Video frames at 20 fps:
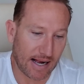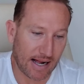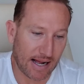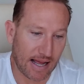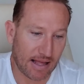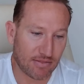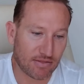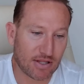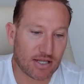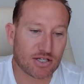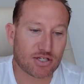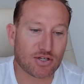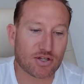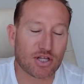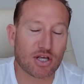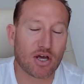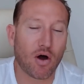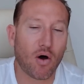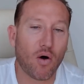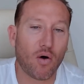And these are
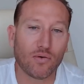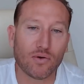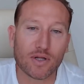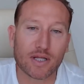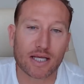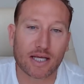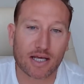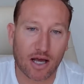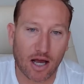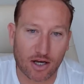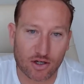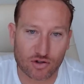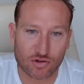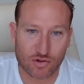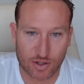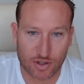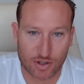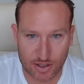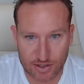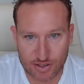the only
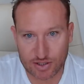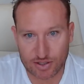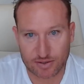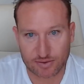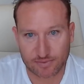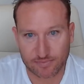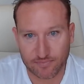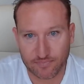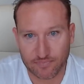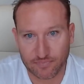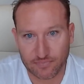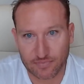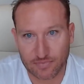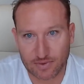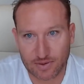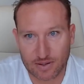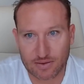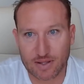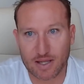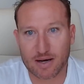countries
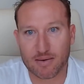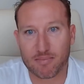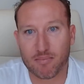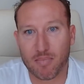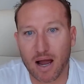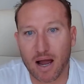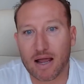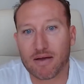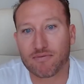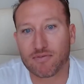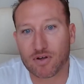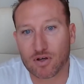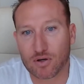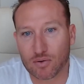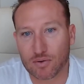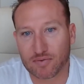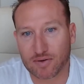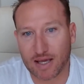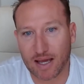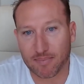that, in my view,
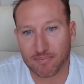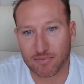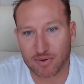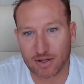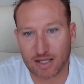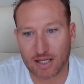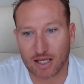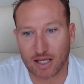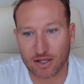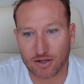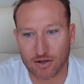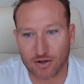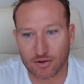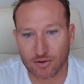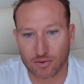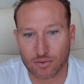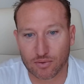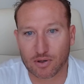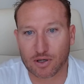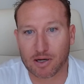have kept the E
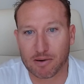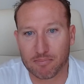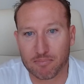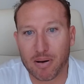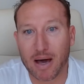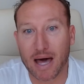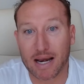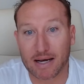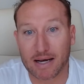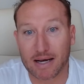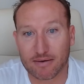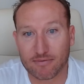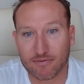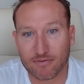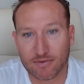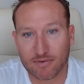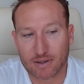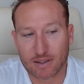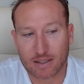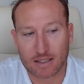U
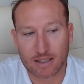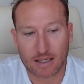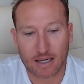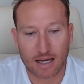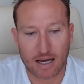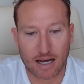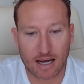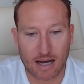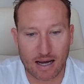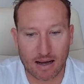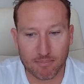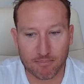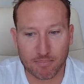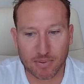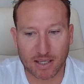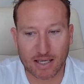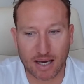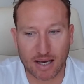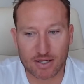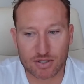competitive,
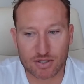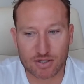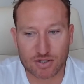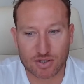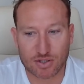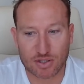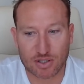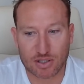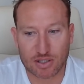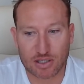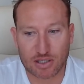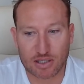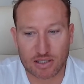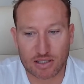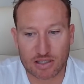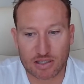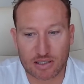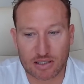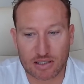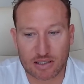because
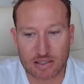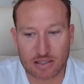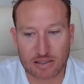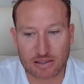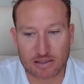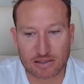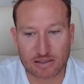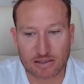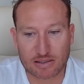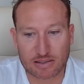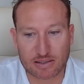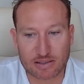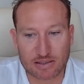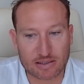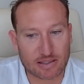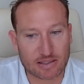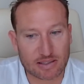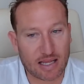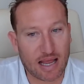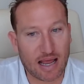
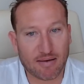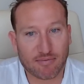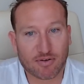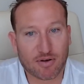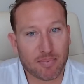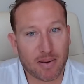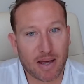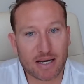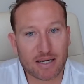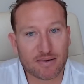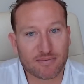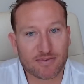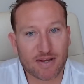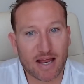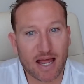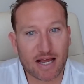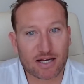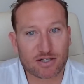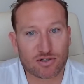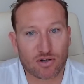they have competitive
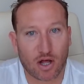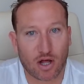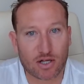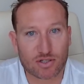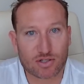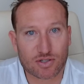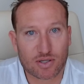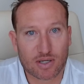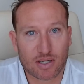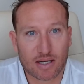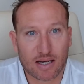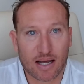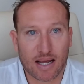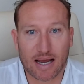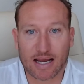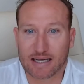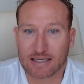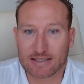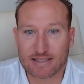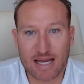tax laws.
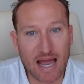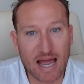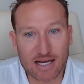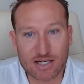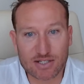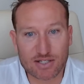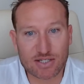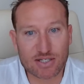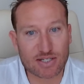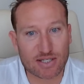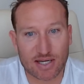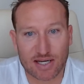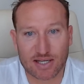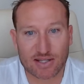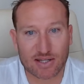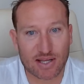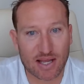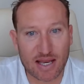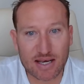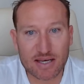And taxes, at
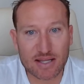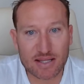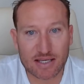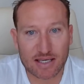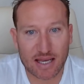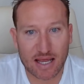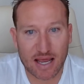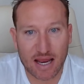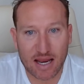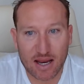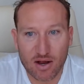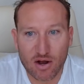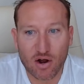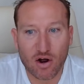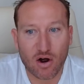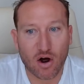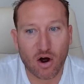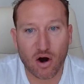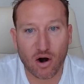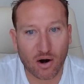the end of the
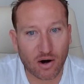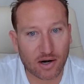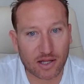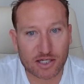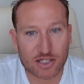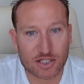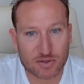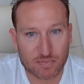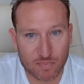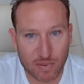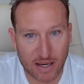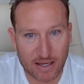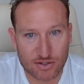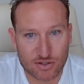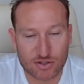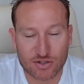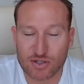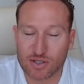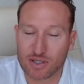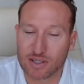day, are an expense